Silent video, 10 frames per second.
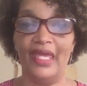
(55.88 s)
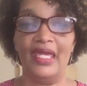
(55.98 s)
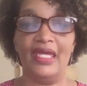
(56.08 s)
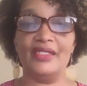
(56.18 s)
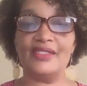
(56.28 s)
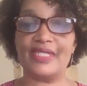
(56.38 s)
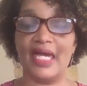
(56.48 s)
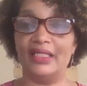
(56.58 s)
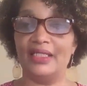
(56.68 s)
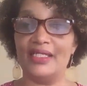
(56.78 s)
In
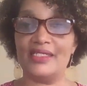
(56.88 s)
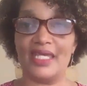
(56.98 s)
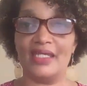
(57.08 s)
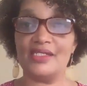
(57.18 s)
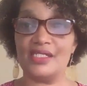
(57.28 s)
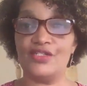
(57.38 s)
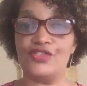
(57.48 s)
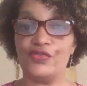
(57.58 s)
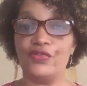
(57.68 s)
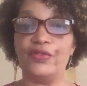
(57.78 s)
silence and in
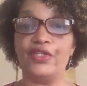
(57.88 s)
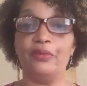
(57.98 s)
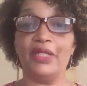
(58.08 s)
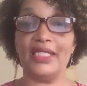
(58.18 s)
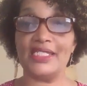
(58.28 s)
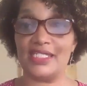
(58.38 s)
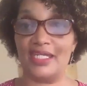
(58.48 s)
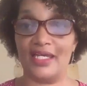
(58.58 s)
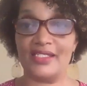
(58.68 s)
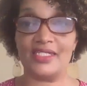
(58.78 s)
true humility,
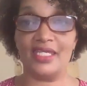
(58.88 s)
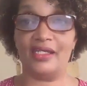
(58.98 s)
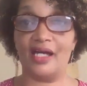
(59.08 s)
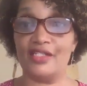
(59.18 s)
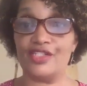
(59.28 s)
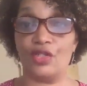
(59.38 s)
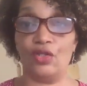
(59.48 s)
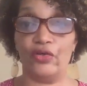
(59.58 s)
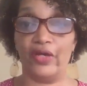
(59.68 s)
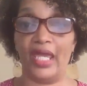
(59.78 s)
I seek God's
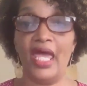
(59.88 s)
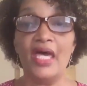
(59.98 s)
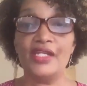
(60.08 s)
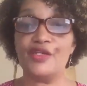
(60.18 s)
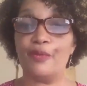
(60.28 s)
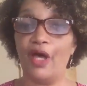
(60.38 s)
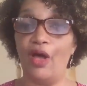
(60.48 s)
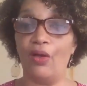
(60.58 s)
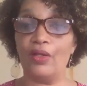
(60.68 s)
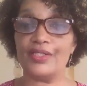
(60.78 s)
glory to
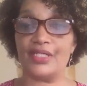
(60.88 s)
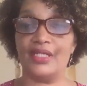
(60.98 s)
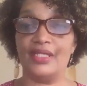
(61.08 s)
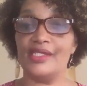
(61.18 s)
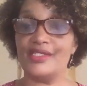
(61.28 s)
behold it in the